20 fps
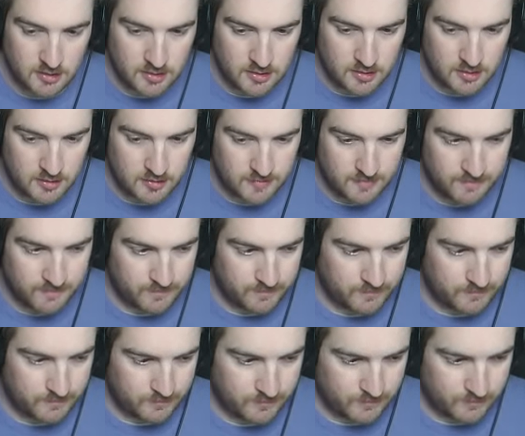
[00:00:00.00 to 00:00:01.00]

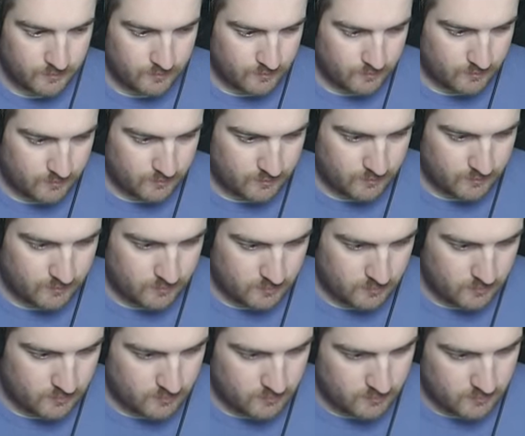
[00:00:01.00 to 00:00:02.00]

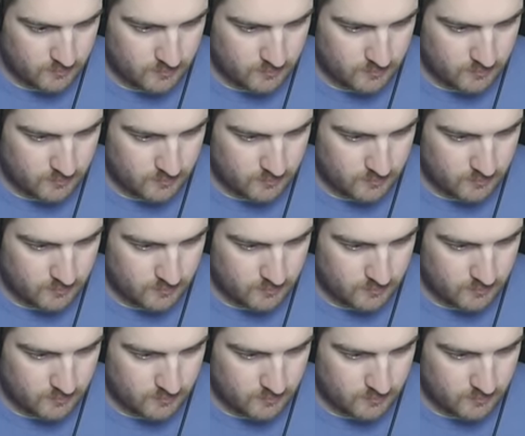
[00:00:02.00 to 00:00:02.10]
(silence)